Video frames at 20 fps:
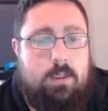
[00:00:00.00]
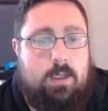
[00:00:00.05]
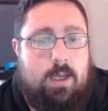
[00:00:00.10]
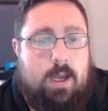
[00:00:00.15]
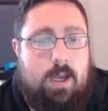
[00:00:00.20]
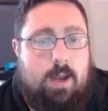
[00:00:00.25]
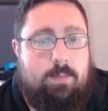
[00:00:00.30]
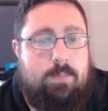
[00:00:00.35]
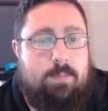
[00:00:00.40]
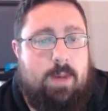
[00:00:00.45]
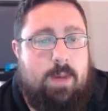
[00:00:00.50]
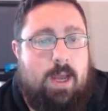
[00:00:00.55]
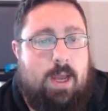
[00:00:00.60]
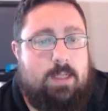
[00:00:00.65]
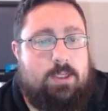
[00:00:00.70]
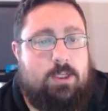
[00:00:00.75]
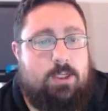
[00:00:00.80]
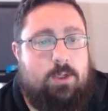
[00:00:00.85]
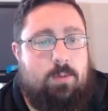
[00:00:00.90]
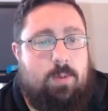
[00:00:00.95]
I'm not
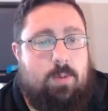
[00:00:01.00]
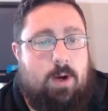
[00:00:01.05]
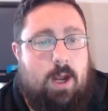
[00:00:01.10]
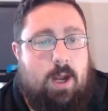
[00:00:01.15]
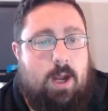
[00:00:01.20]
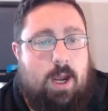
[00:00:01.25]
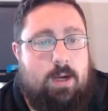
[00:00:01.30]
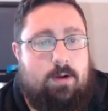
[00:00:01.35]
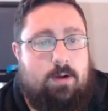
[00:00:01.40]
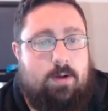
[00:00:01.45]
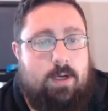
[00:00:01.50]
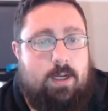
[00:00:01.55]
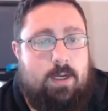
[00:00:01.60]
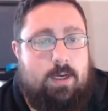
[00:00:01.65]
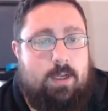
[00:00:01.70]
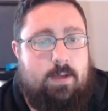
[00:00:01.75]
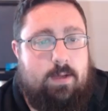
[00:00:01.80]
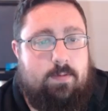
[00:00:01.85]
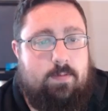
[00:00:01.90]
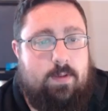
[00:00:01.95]
super high on any
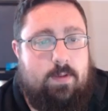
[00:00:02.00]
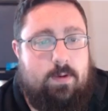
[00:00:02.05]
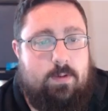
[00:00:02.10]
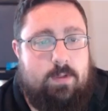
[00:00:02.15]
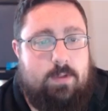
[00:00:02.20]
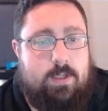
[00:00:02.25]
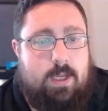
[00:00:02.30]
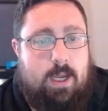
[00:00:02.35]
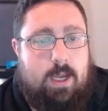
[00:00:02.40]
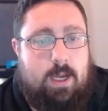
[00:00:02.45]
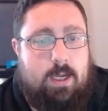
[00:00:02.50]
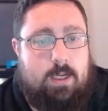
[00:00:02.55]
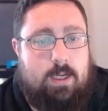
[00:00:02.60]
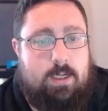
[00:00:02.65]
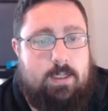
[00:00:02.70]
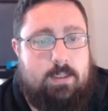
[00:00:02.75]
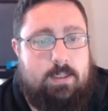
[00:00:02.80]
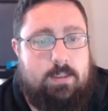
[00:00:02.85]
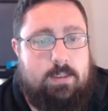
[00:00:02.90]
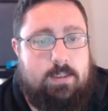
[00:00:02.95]
of those
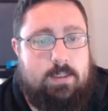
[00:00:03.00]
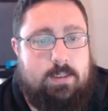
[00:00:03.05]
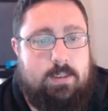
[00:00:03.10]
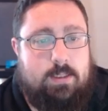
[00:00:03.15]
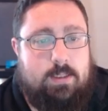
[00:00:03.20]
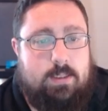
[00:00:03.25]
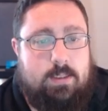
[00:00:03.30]
guys.